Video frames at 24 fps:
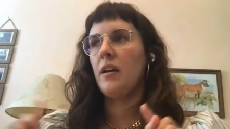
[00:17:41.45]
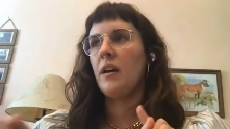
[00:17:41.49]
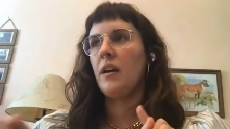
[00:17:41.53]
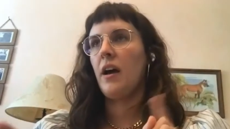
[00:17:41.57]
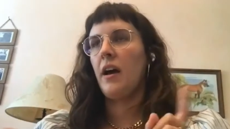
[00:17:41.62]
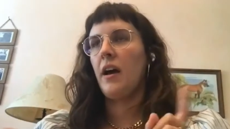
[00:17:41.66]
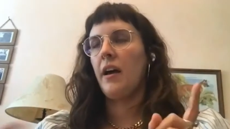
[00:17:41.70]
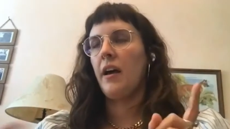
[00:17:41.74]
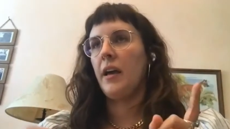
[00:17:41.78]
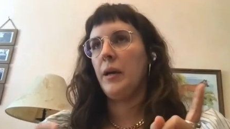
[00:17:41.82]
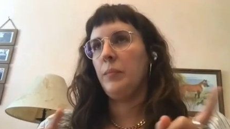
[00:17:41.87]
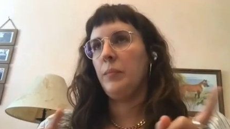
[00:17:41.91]

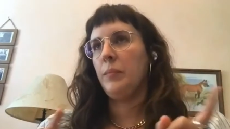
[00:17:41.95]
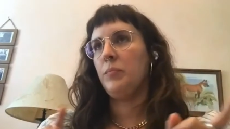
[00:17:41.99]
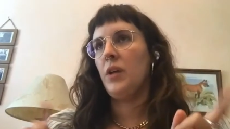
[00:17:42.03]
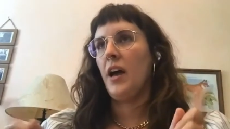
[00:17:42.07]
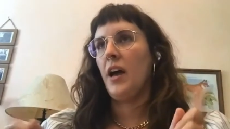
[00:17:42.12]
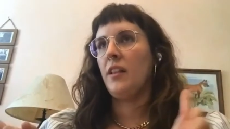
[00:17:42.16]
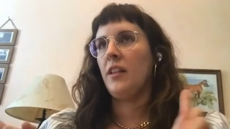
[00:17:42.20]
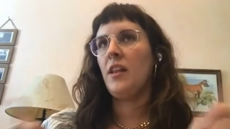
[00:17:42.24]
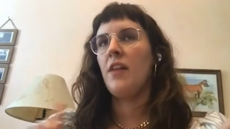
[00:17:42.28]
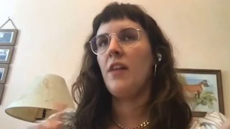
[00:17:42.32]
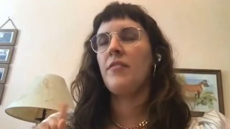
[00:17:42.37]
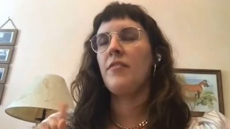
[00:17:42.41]
I
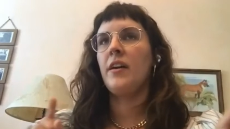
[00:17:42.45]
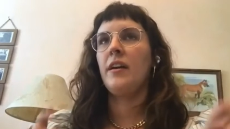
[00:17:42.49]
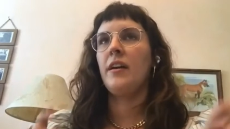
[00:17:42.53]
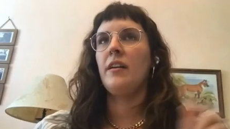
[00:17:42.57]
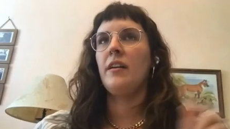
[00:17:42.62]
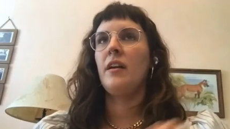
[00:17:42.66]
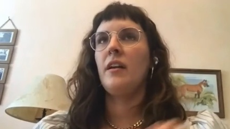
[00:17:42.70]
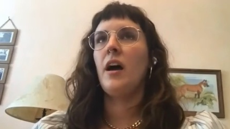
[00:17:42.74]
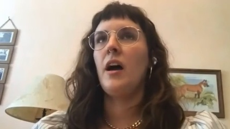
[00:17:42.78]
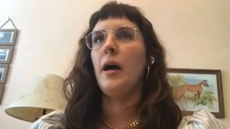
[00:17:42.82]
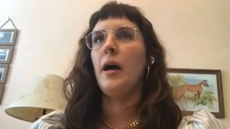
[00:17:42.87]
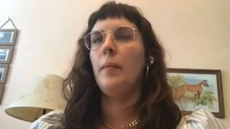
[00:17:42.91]
love it.
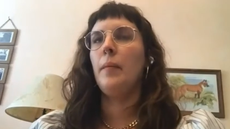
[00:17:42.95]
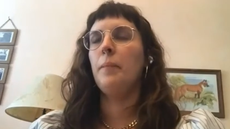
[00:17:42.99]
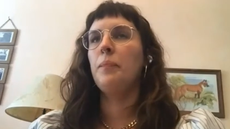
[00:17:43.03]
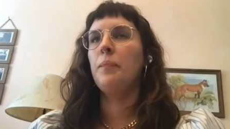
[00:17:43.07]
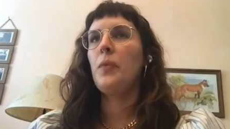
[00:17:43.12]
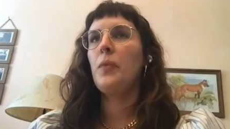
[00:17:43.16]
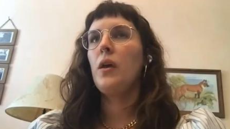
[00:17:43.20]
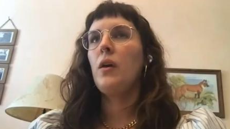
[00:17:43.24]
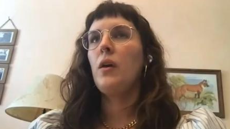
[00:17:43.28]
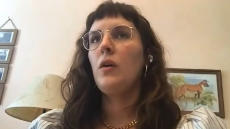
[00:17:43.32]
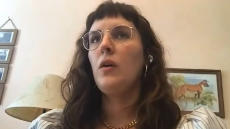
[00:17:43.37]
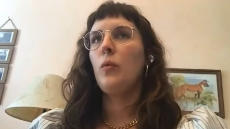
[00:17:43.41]

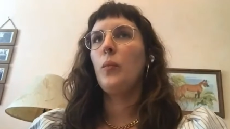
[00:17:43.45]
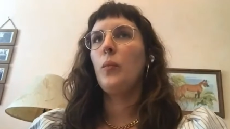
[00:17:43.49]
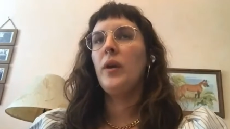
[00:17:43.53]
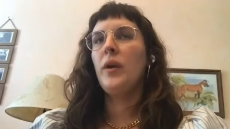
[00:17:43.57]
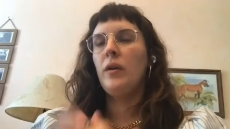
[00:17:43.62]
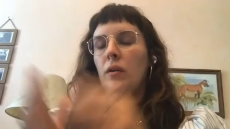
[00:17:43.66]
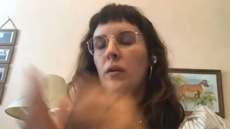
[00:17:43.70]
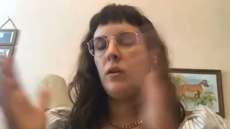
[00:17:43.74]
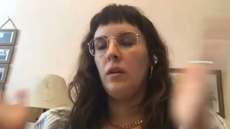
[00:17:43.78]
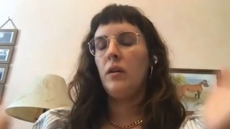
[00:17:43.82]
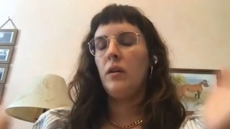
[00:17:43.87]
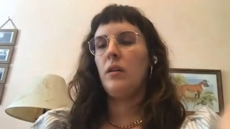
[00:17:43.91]

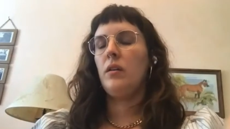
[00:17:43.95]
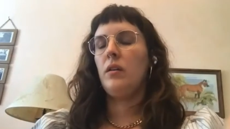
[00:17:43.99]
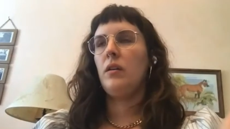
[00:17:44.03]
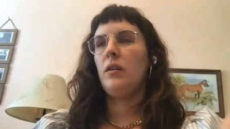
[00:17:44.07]
We